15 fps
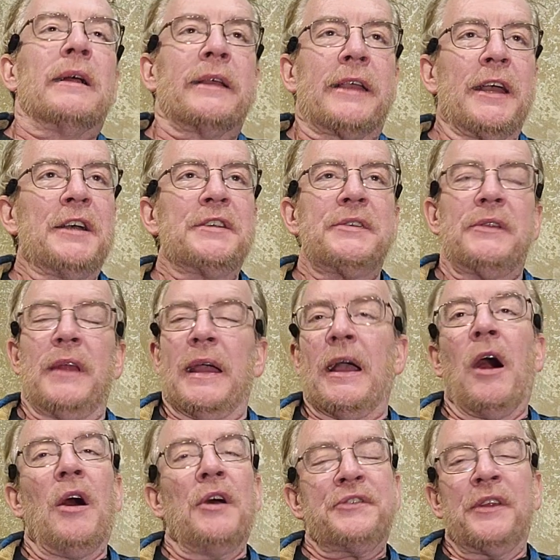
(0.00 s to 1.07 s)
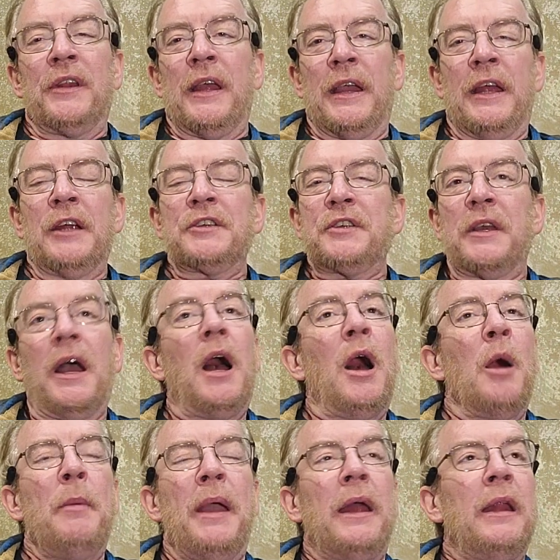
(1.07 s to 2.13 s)
Because, like, all of a sudden, like, here's like,
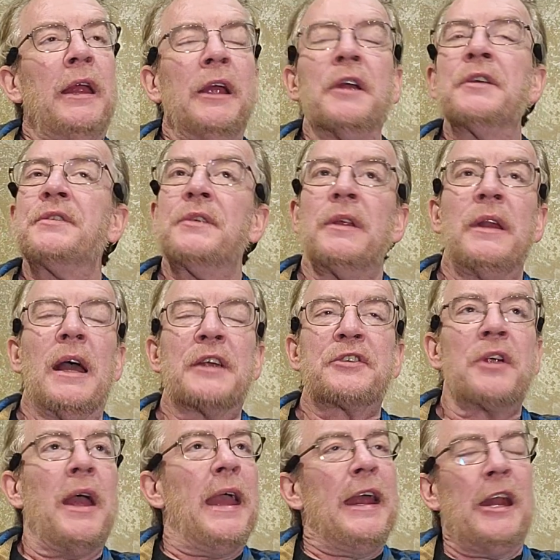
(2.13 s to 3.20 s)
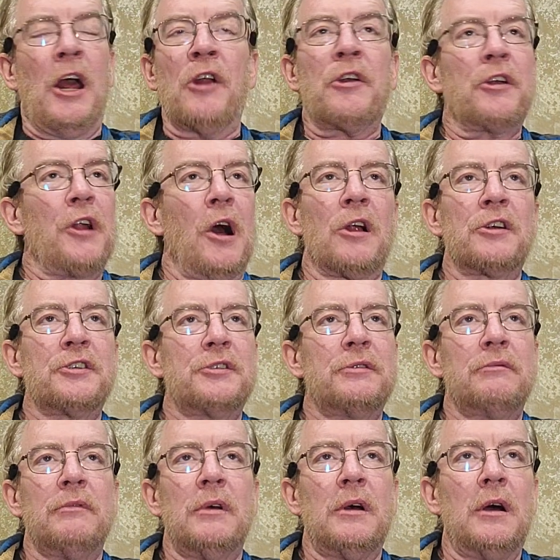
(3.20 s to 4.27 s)
oh, man, here's an extra $800
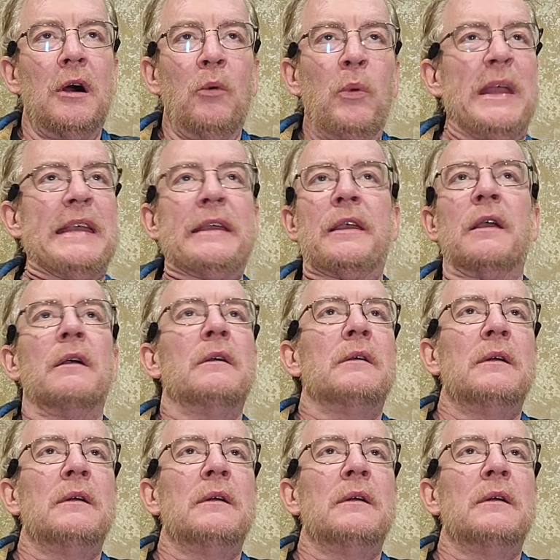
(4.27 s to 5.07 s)
a week.